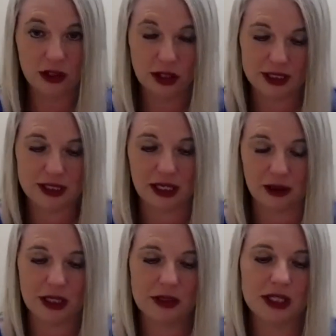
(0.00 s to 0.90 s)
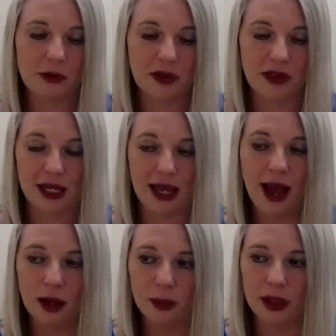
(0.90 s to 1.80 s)
exactly what you said with the
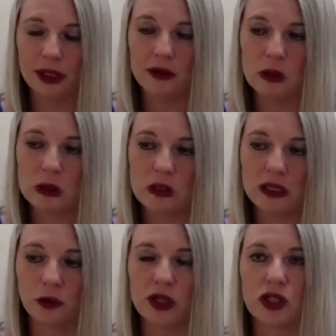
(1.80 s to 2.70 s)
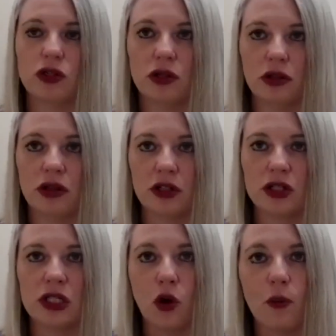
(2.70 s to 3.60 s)
gap is there was
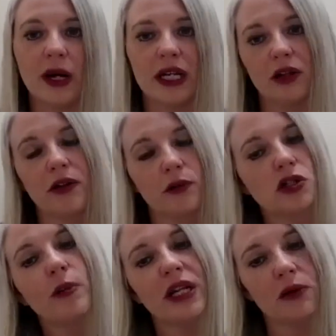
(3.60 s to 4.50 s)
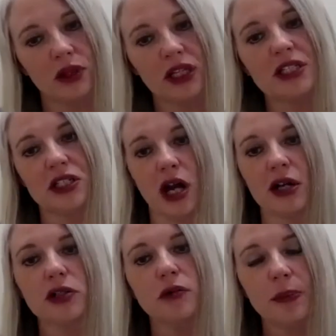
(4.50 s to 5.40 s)
nobody really to
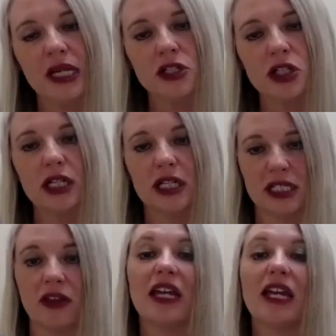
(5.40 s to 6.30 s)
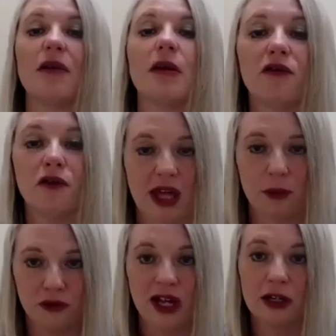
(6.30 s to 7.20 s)
talk to a patient until they came in for
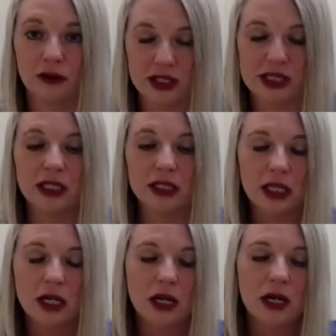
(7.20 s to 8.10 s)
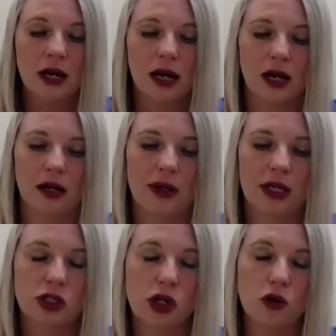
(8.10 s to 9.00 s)
that provider visit.
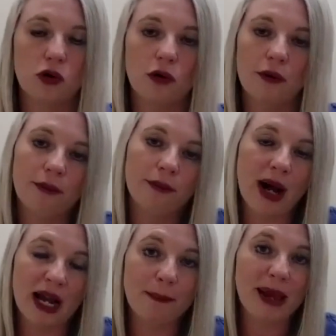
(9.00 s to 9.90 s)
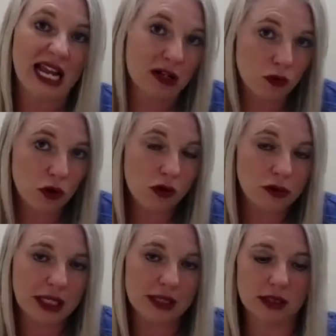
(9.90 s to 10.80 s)
So my main role
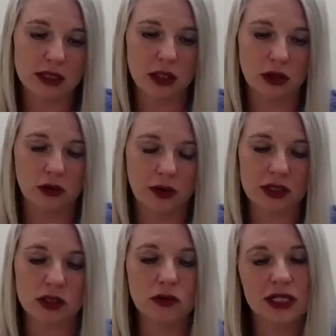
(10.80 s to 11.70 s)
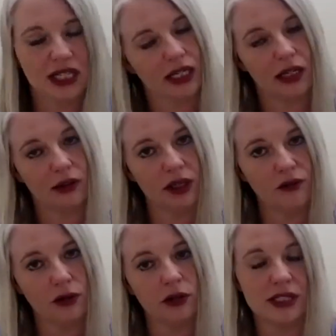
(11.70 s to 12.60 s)
is to, as soon as I get a
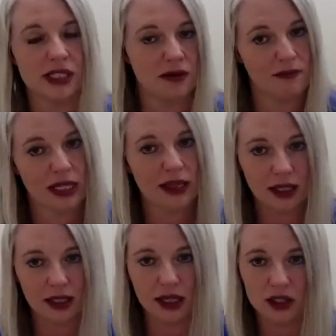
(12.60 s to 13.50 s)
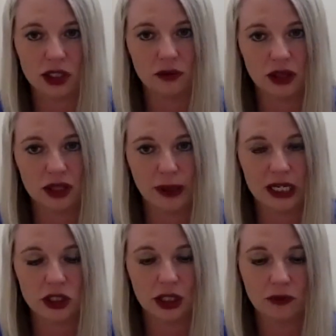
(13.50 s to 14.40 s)
referral, is to make that connection with the
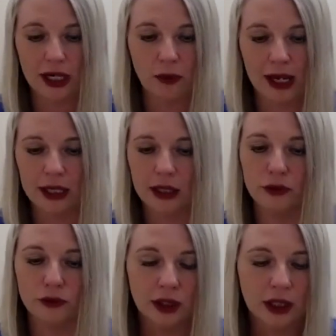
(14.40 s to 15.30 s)
patient right away of,